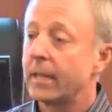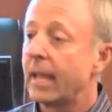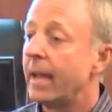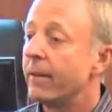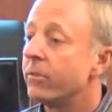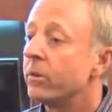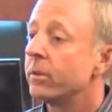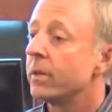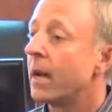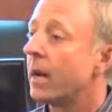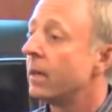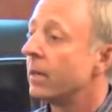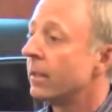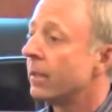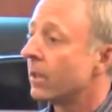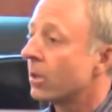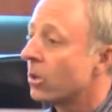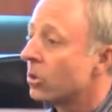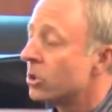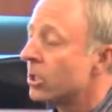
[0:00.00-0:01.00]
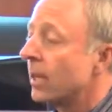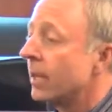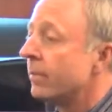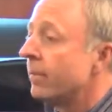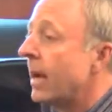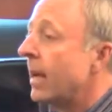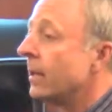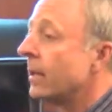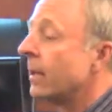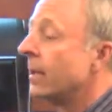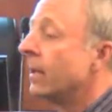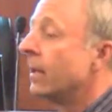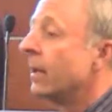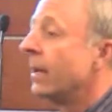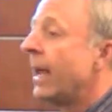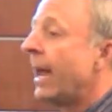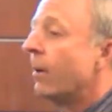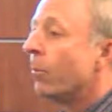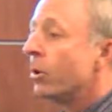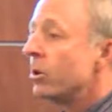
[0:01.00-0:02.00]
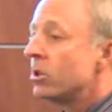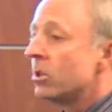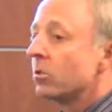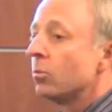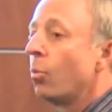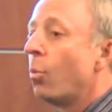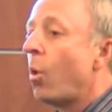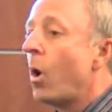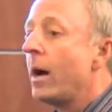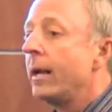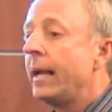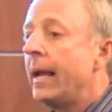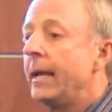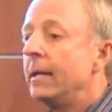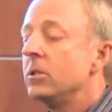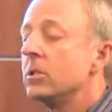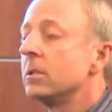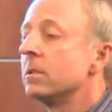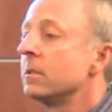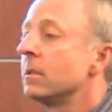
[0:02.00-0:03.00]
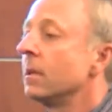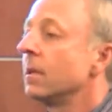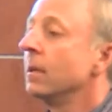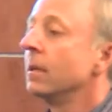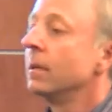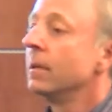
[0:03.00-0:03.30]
ever done in the Coachella Valley. And we're just one agency.